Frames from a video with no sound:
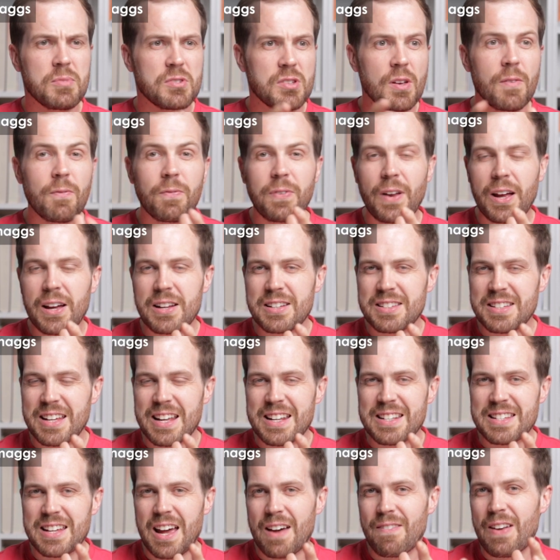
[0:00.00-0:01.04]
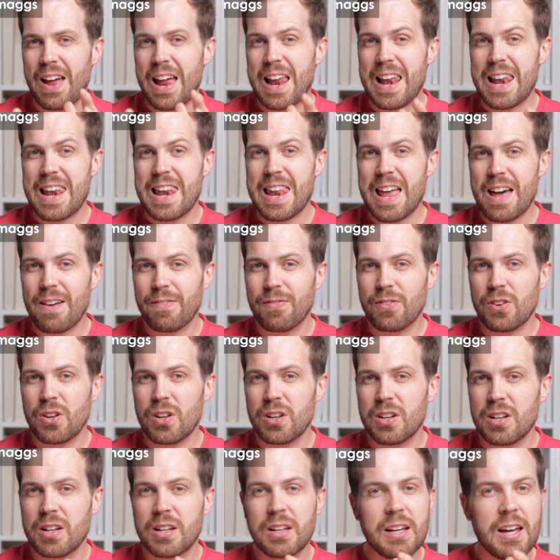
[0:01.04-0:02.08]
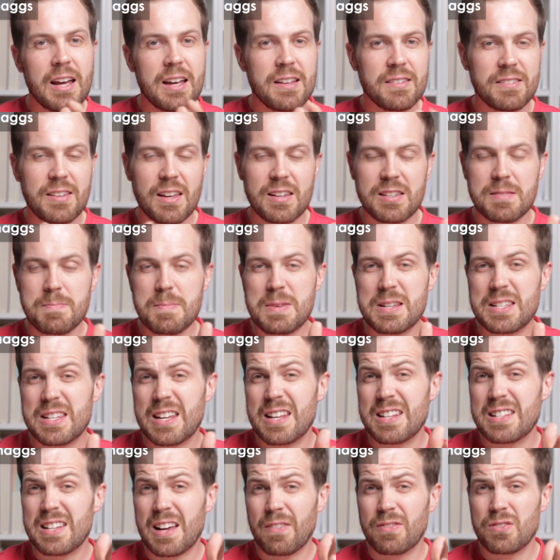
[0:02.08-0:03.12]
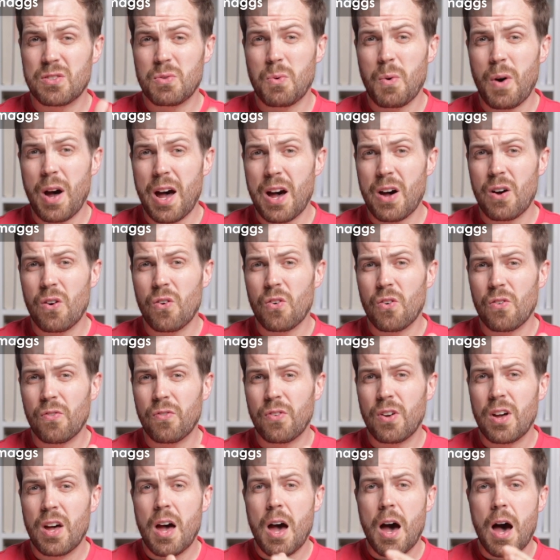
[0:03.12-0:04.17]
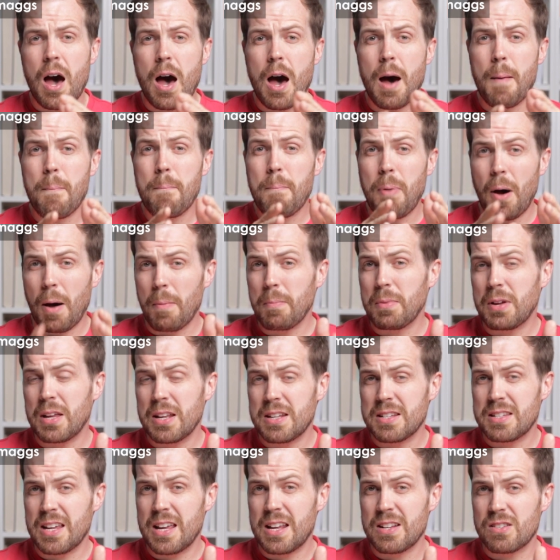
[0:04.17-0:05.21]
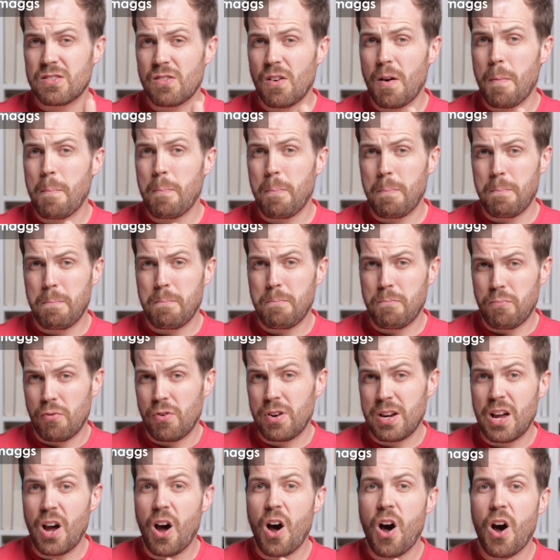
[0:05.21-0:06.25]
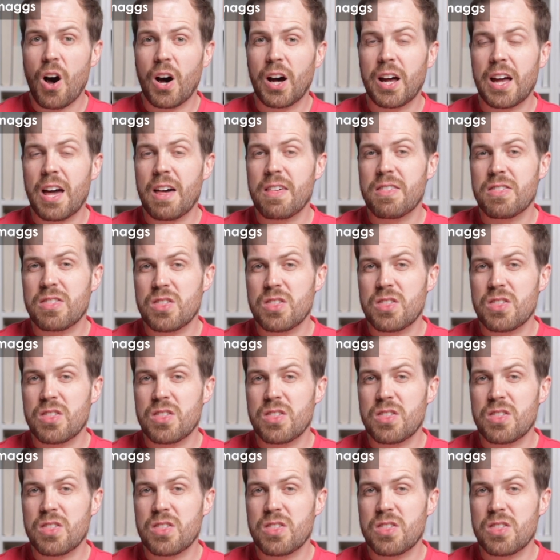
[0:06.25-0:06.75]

Sunflower seeds have 11, sesame seeds have 12, pumpkin seeds are pretty high at